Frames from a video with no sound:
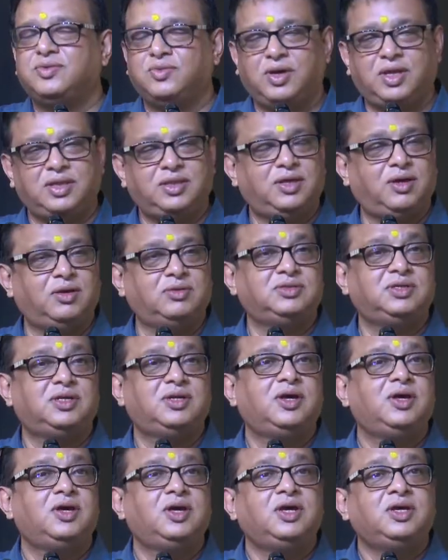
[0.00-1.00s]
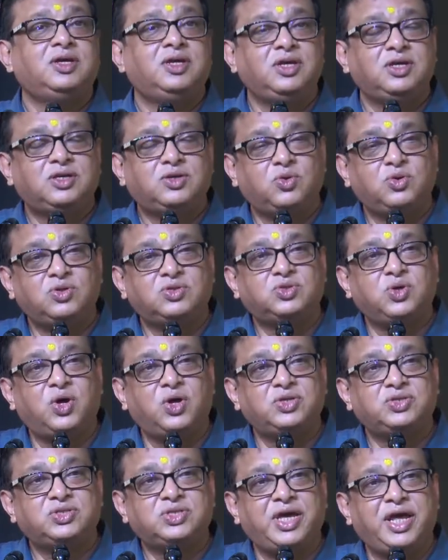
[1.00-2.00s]
1000 he could
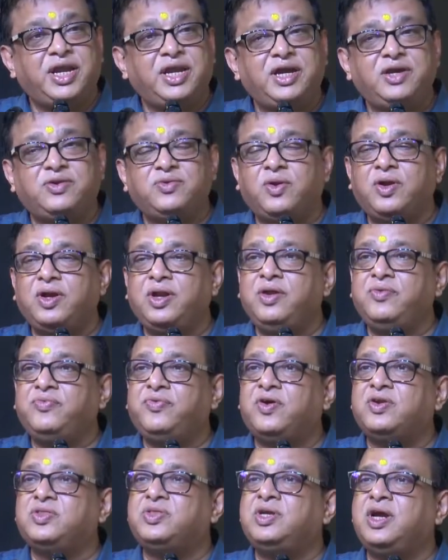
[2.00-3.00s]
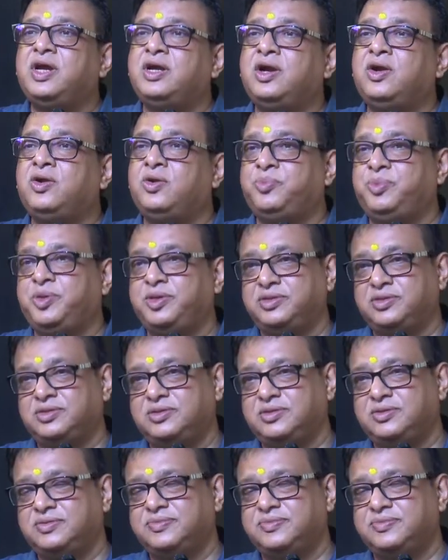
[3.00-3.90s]
sell it only for 300 rupees